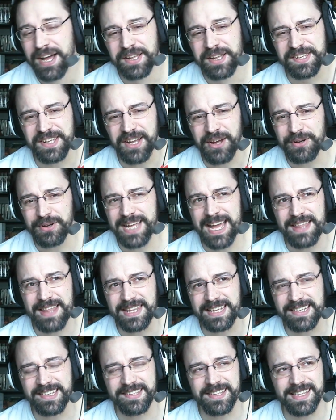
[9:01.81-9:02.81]
So yeah,
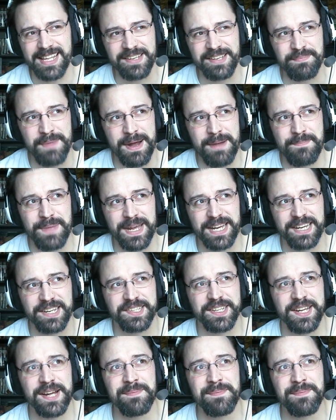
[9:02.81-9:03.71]
that's my biggest